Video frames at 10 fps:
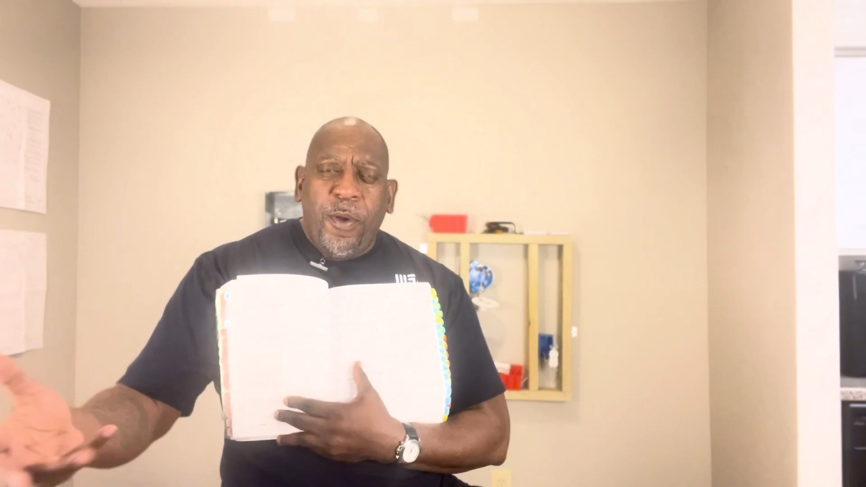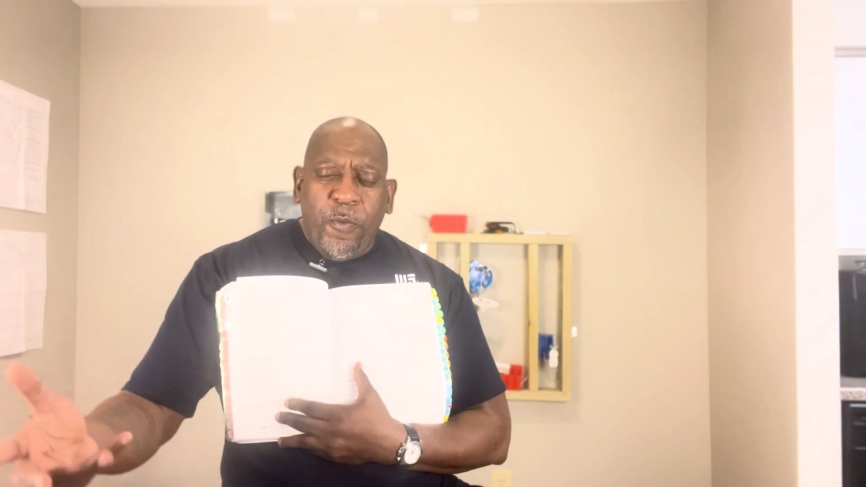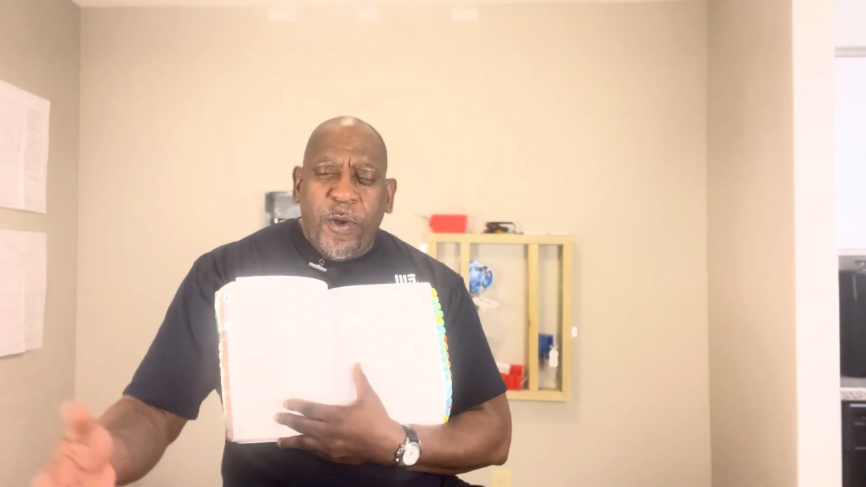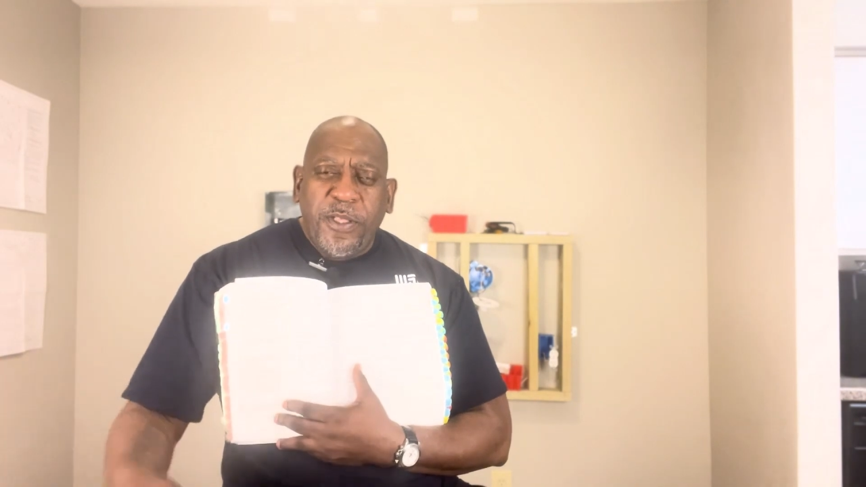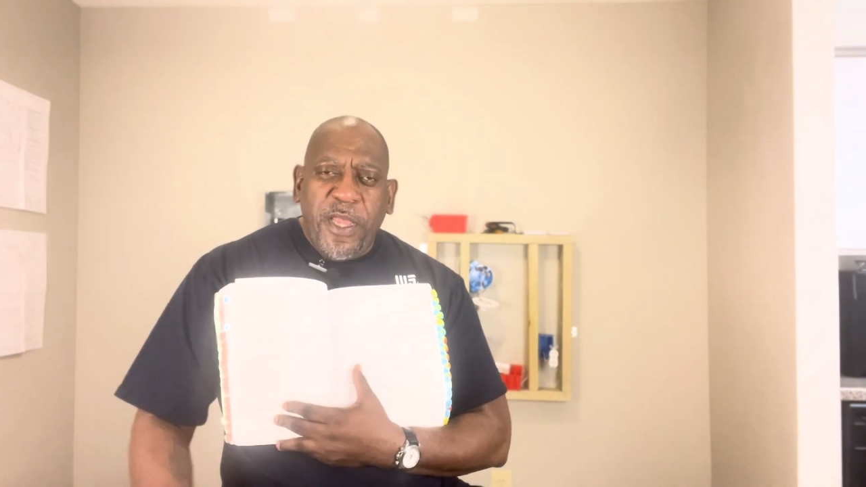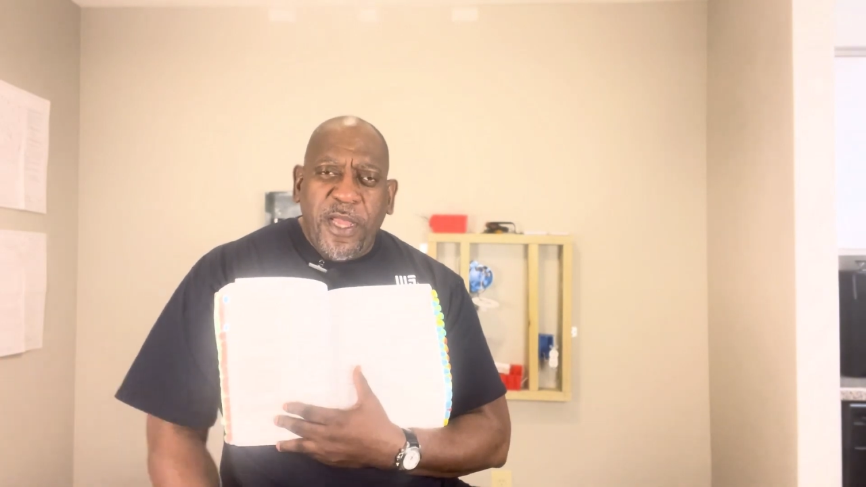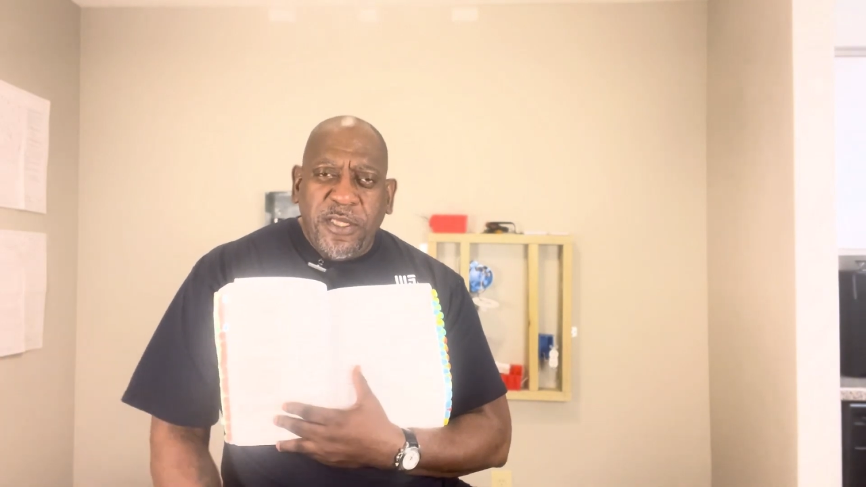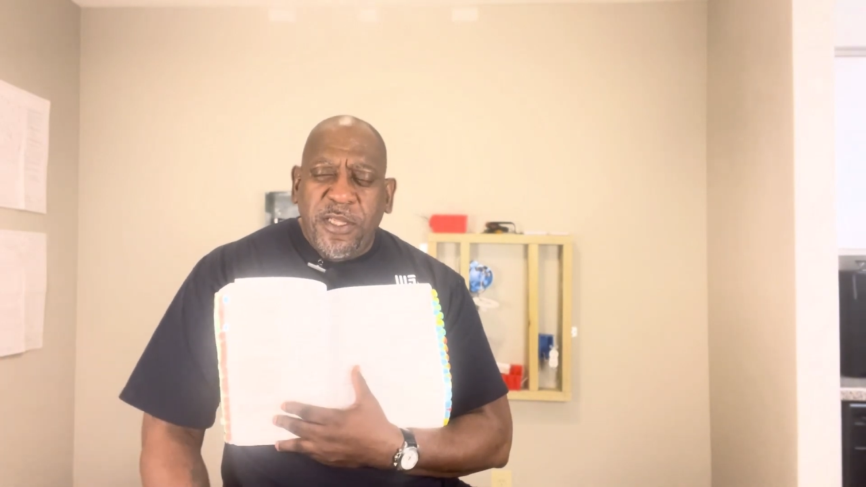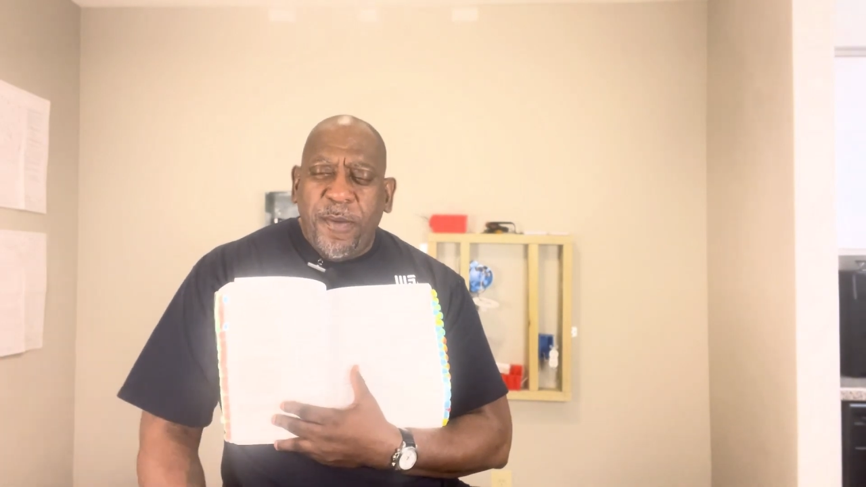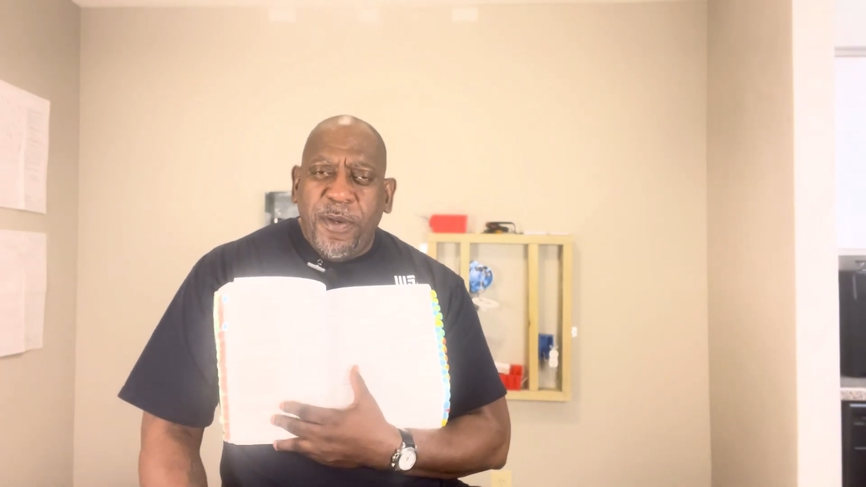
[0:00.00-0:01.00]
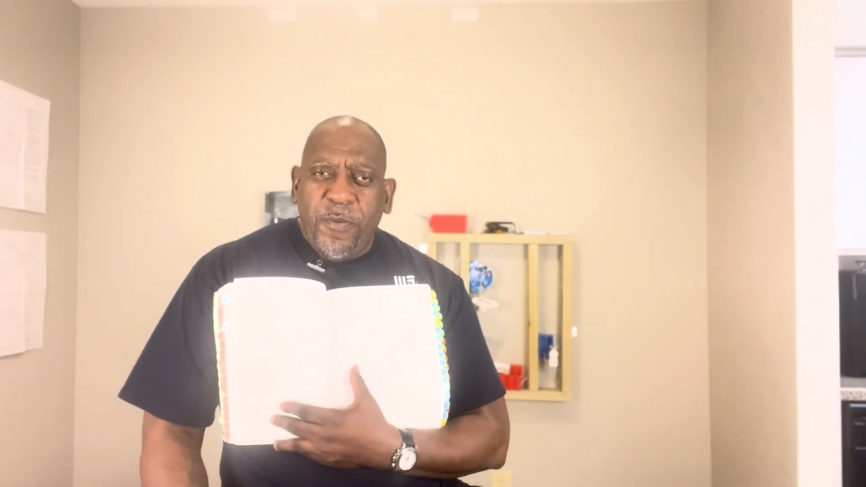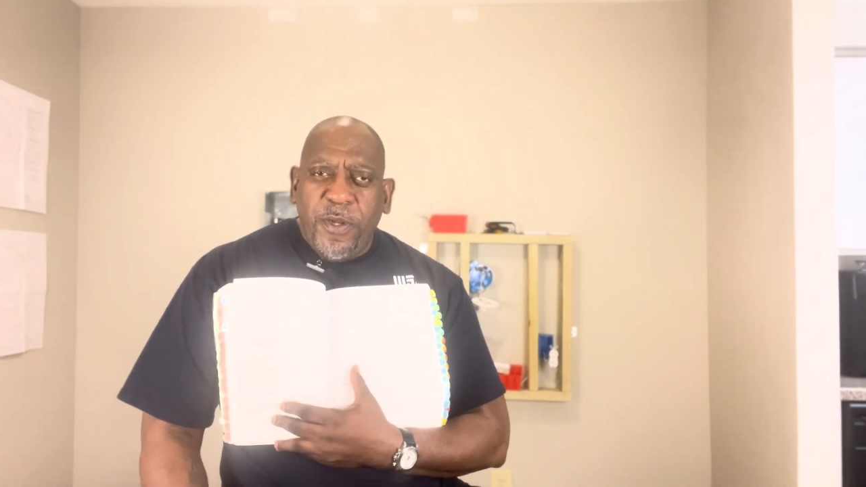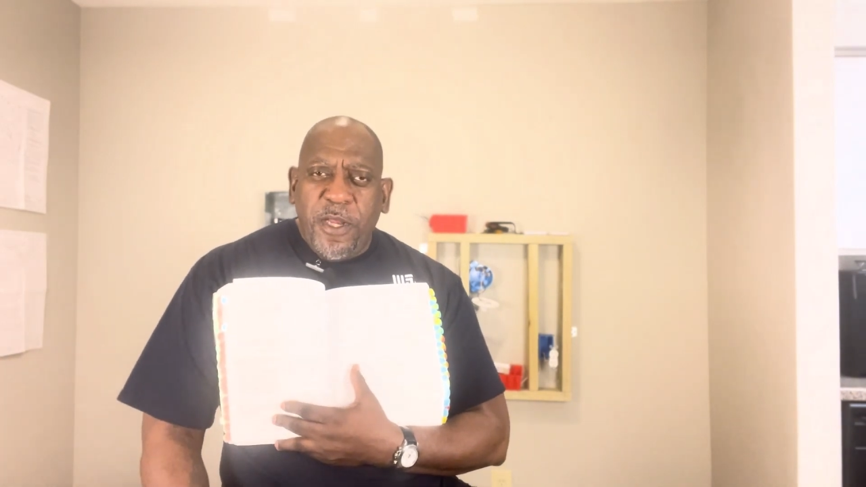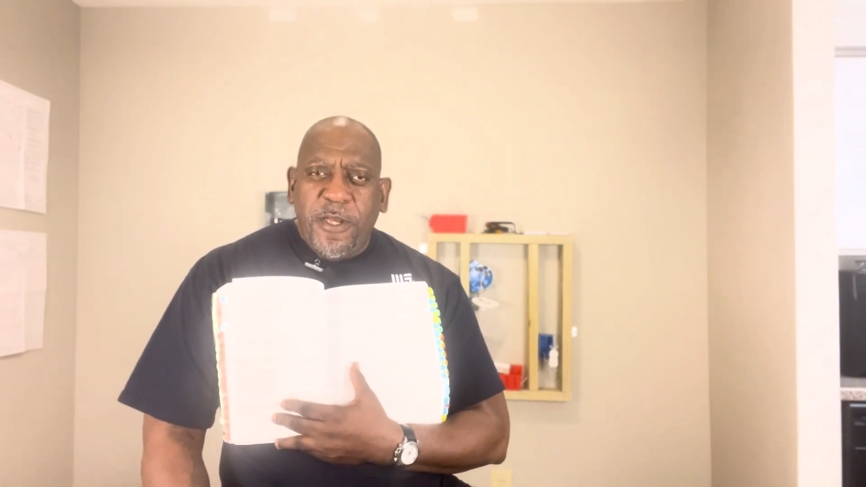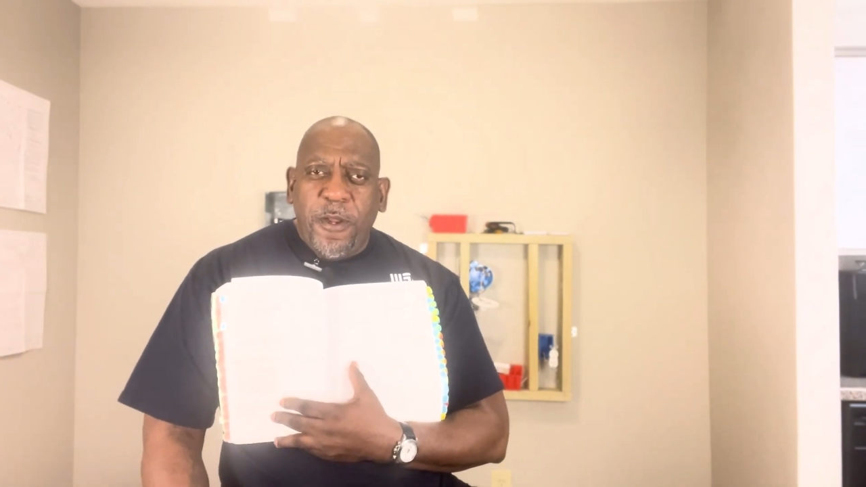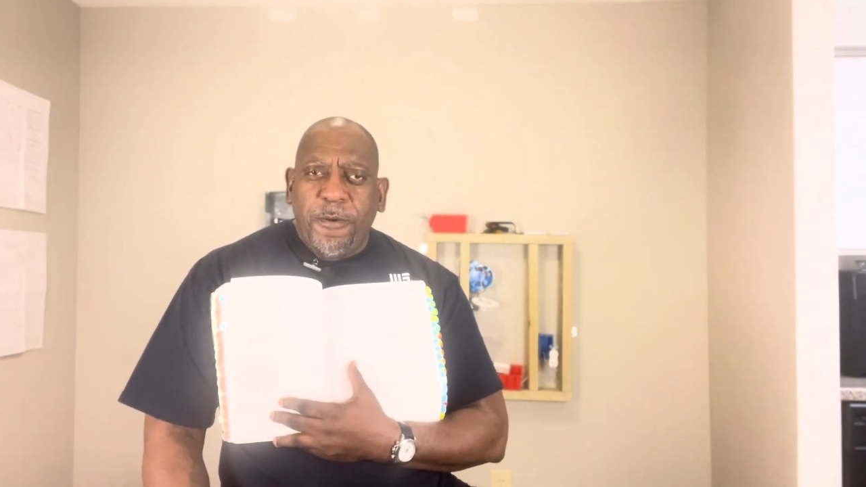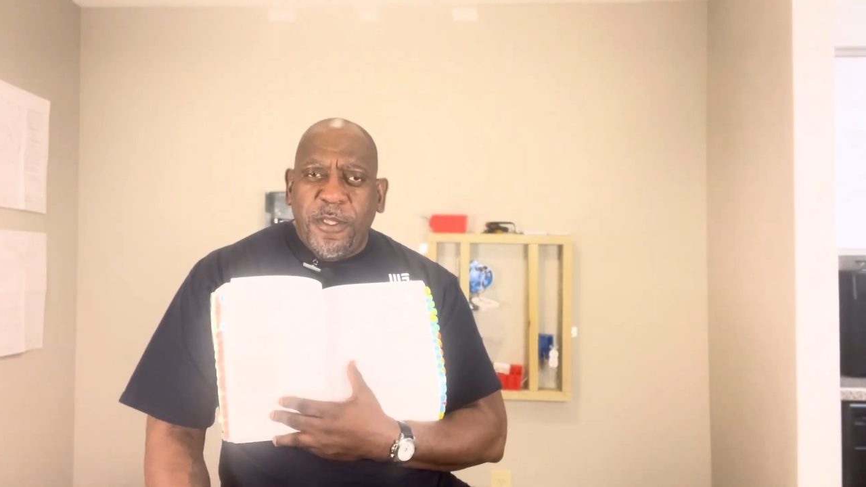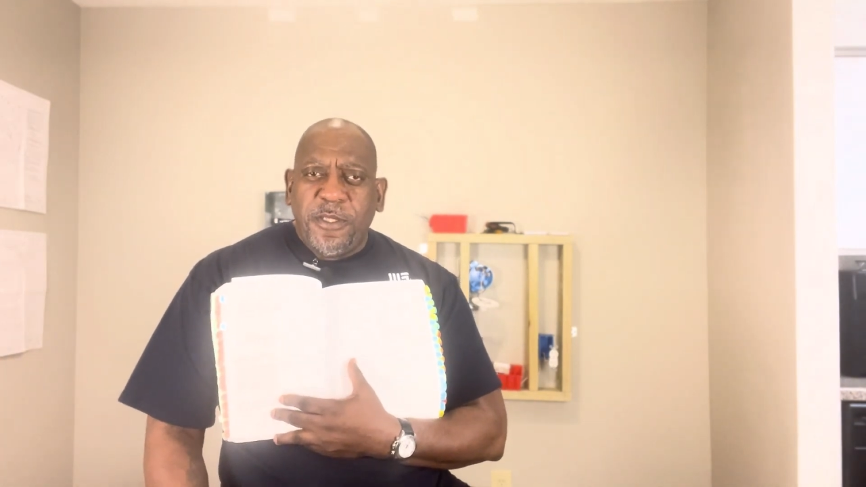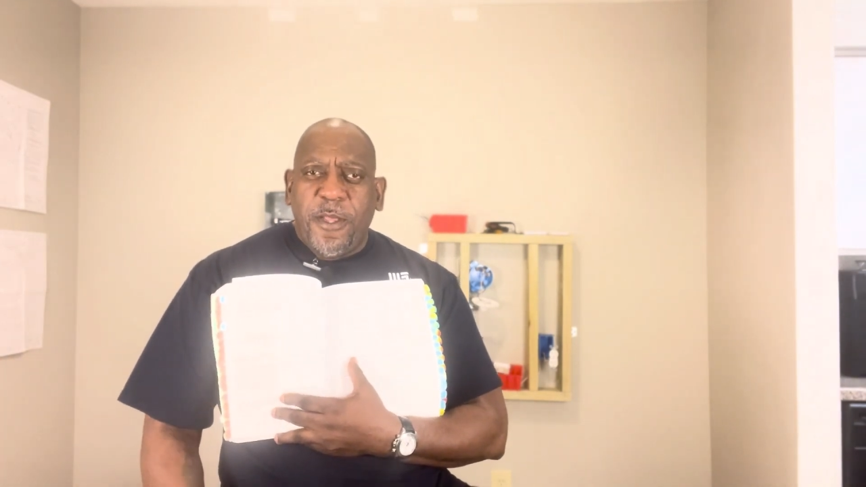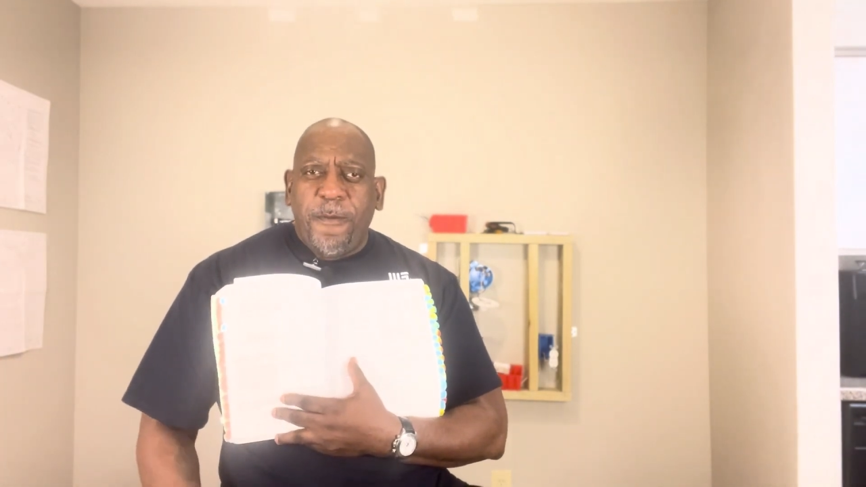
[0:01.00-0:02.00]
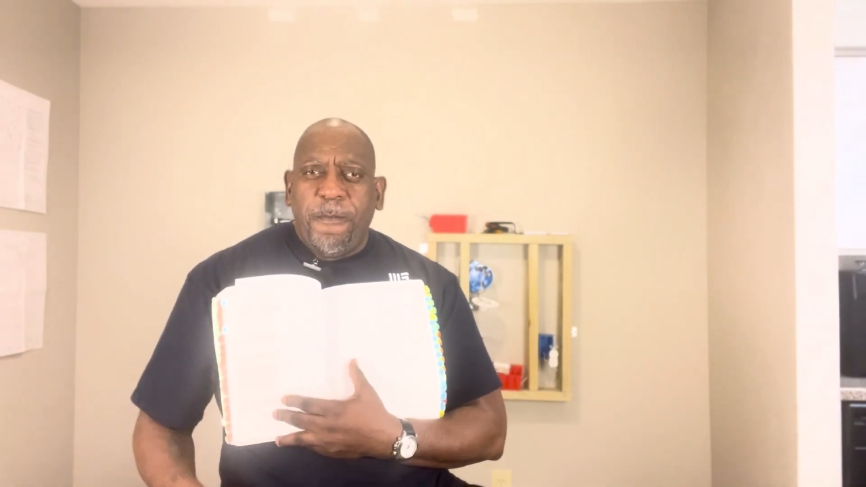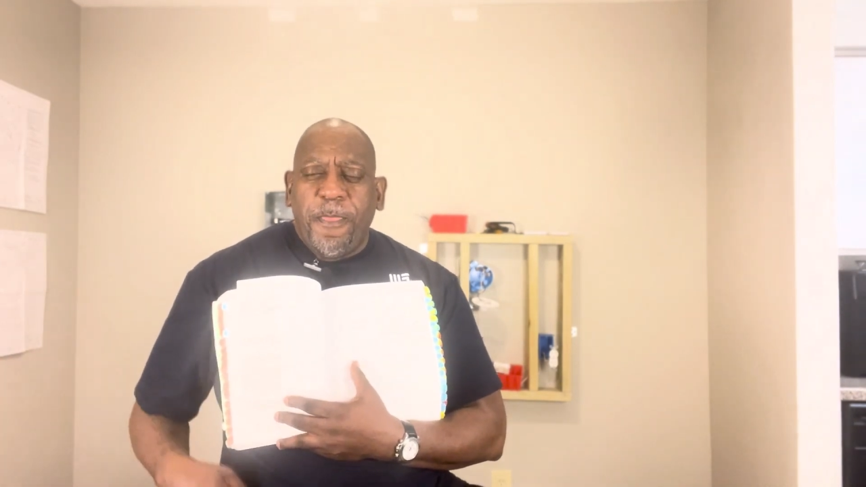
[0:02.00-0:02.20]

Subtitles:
or what they accept and what they don't accept.